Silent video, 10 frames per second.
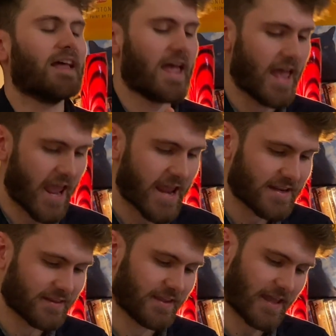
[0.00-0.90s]
is there
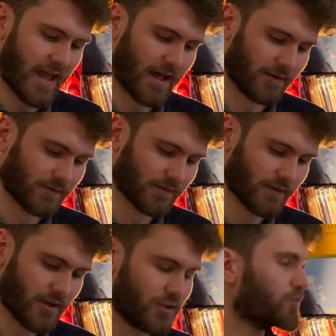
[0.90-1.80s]
anything
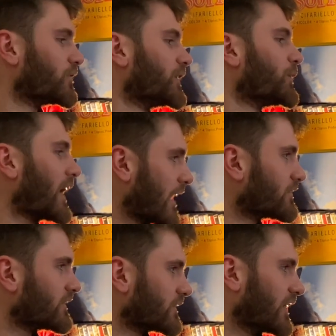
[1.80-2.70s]
else you feel you
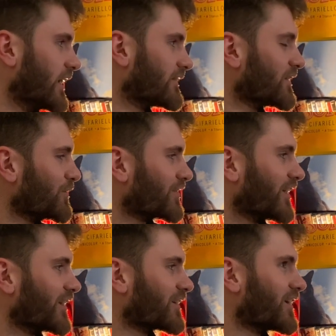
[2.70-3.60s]
haven't said that you
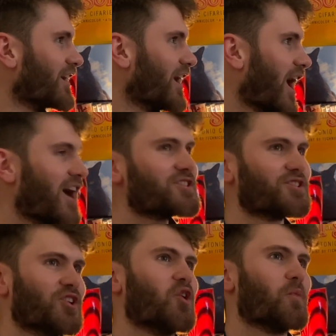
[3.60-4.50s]
think I
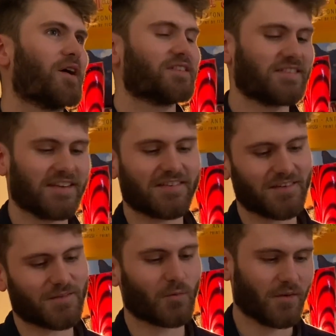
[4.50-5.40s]
should know about
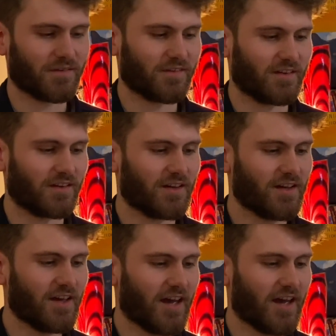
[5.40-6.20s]
60s Swansea